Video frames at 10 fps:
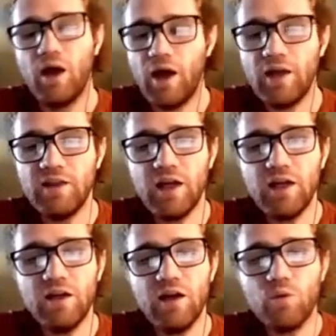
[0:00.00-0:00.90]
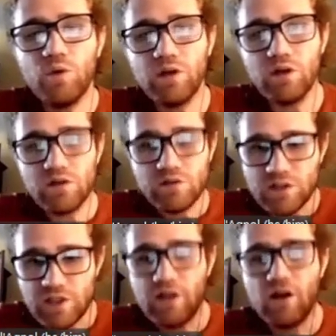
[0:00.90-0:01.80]
And then we'll
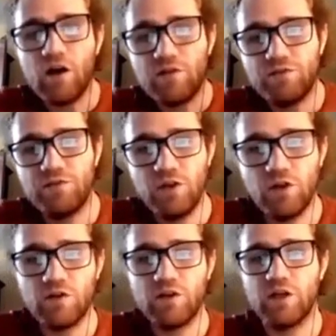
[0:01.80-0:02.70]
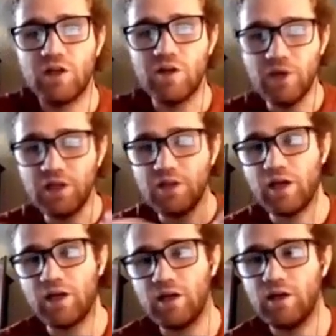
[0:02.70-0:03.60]
send off, you know, the commit
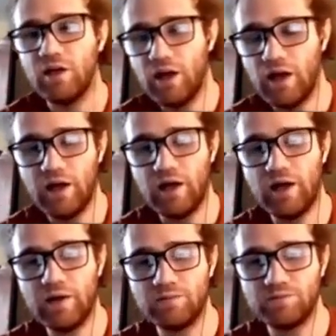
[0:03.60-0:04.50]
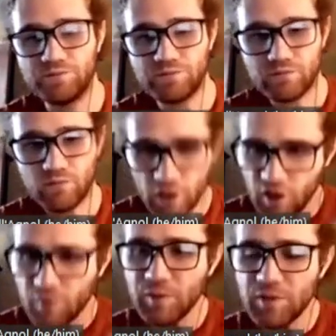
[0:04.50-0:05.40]
and um, the
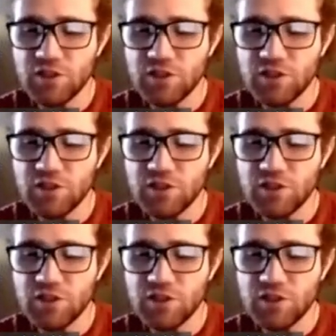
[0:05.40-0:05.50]
commitment